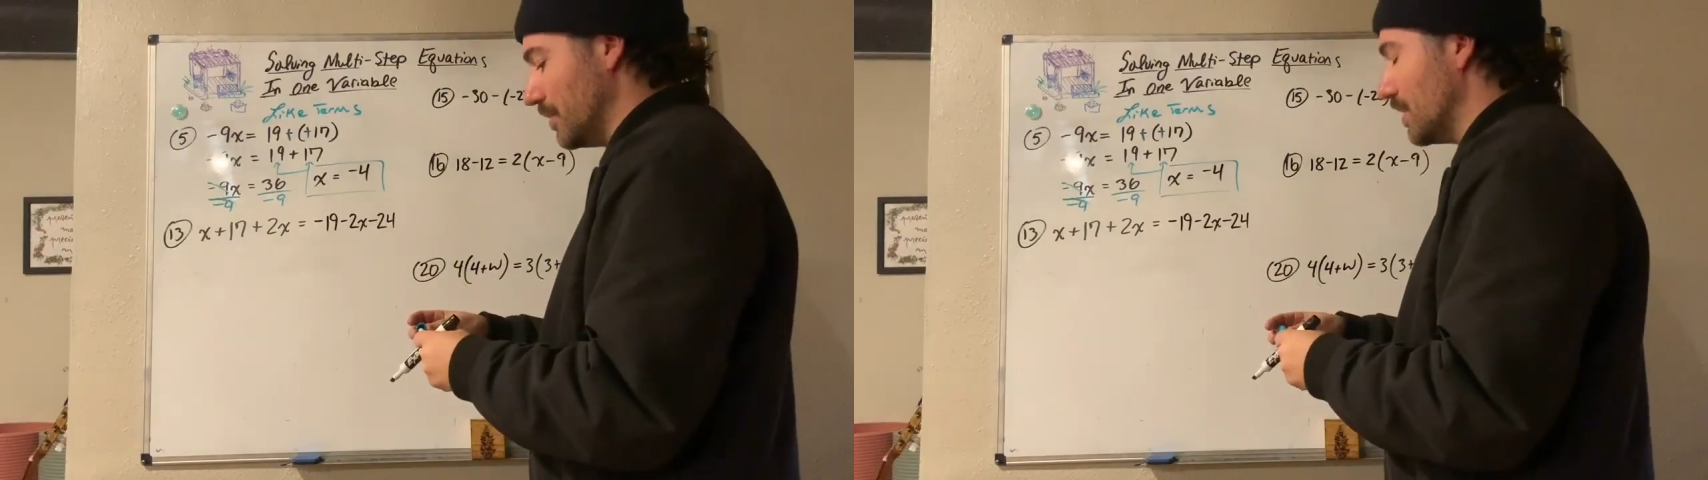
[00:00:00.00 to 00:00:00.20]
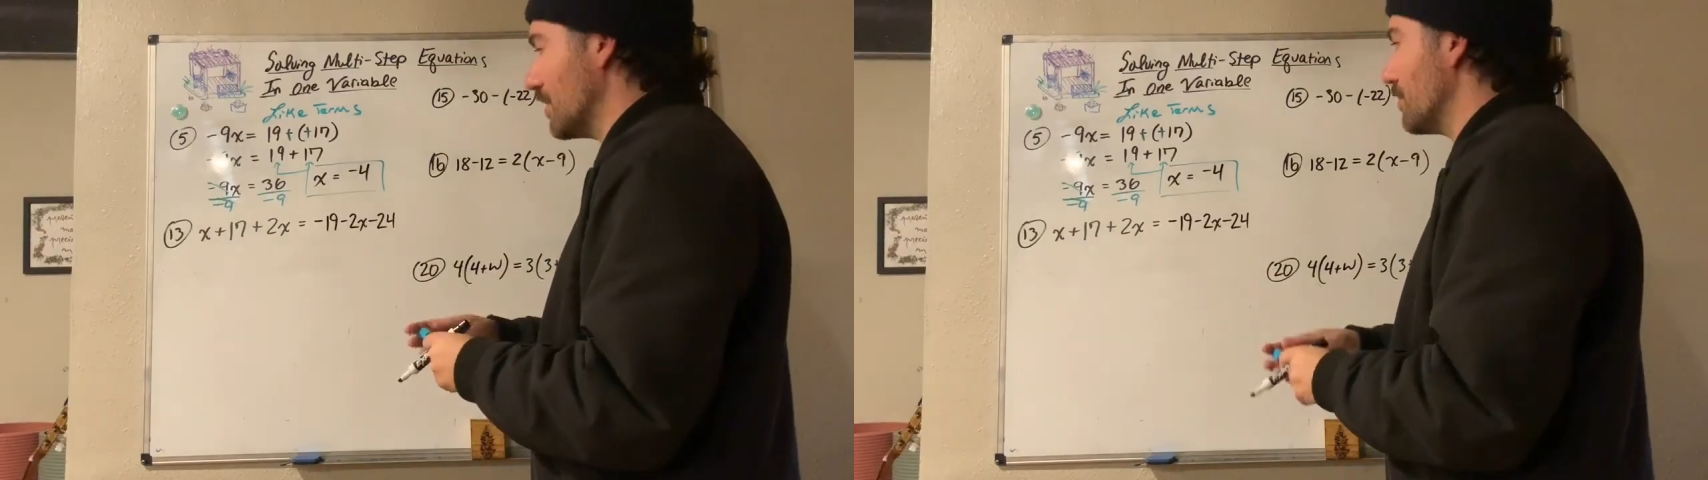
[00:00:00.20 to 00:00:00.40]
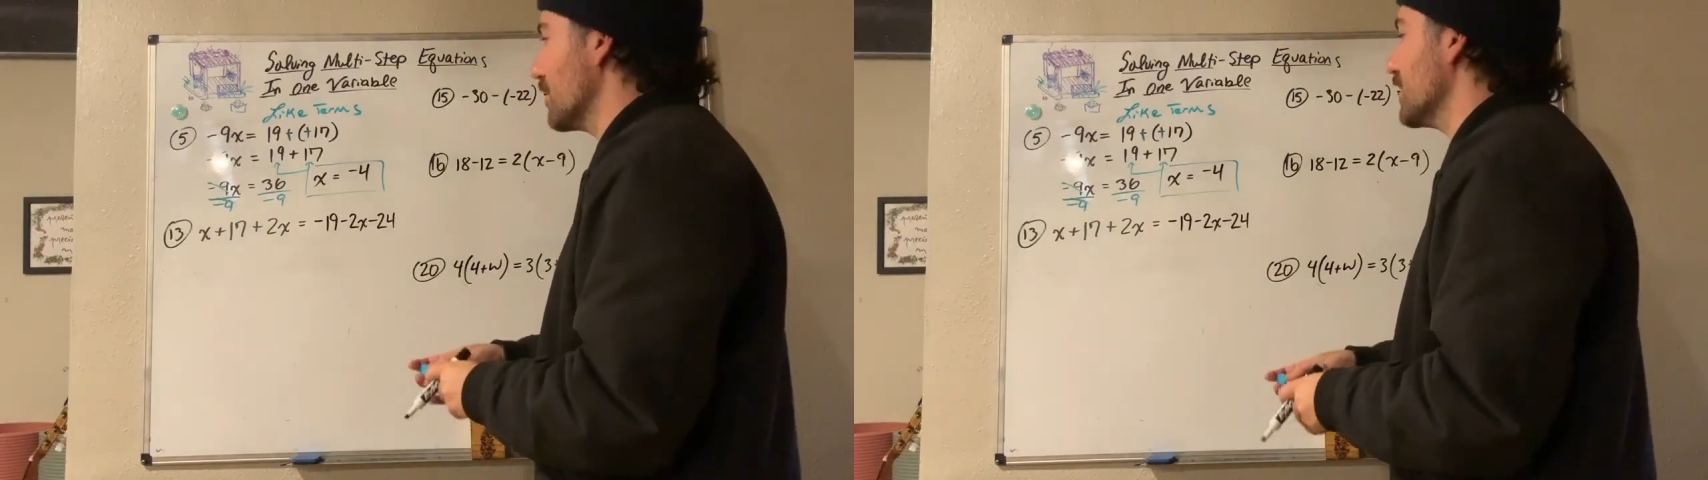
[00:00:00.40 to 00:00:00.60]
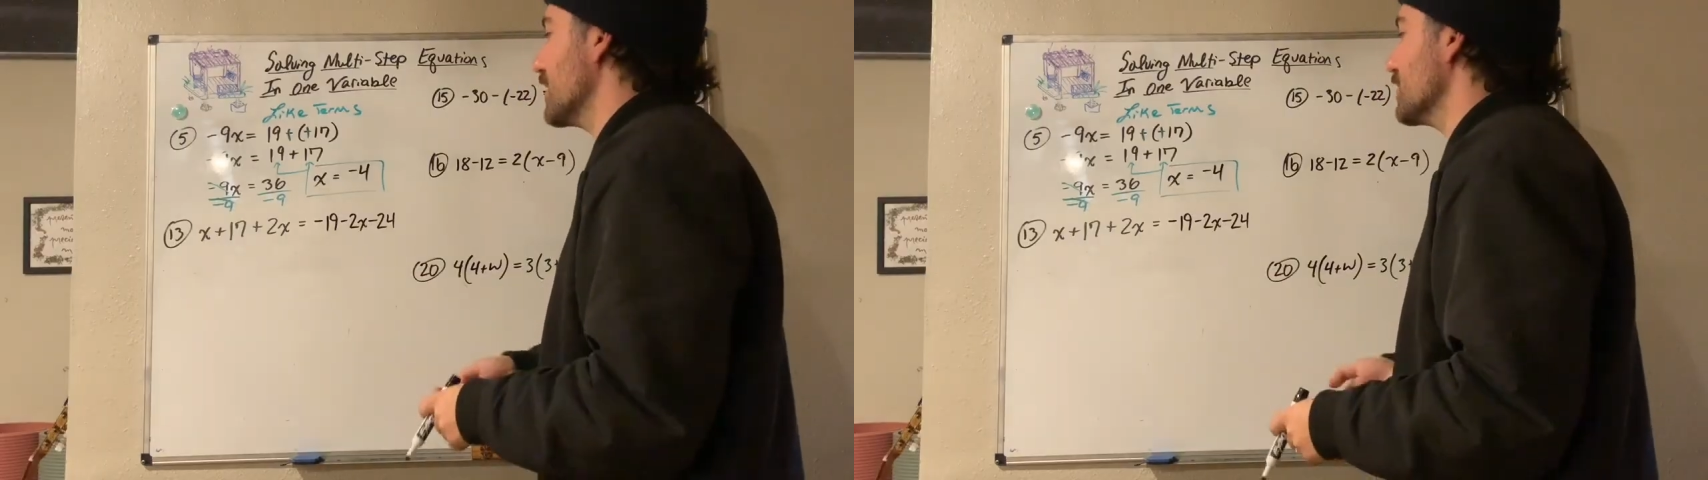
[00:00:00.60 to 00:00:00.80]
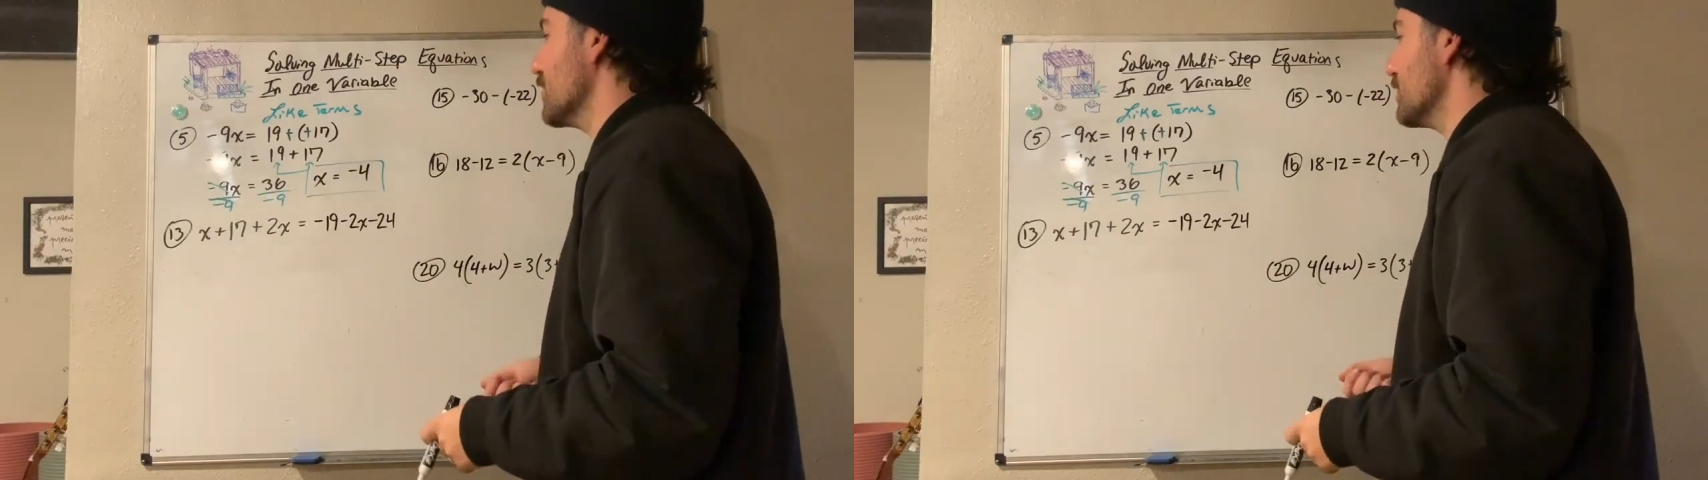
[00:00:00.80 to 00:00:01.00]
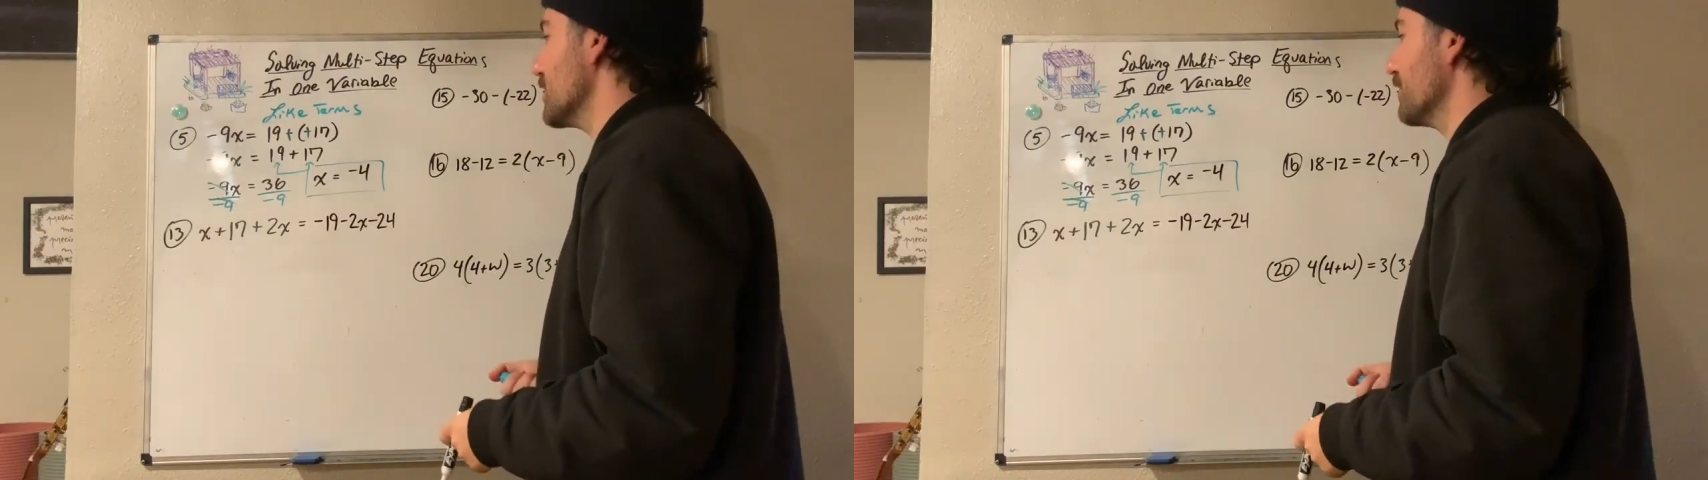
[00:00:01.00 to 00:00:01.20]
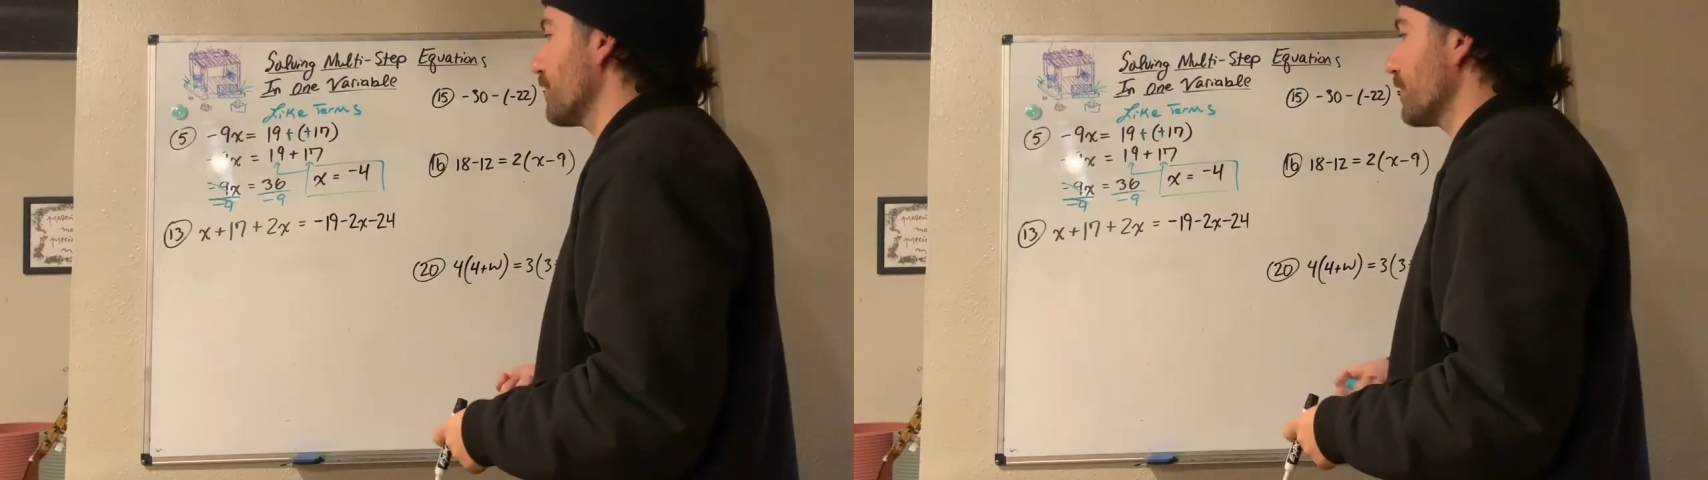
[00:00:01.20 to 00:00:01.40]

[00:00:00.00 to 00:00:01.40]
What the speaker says: are like terms.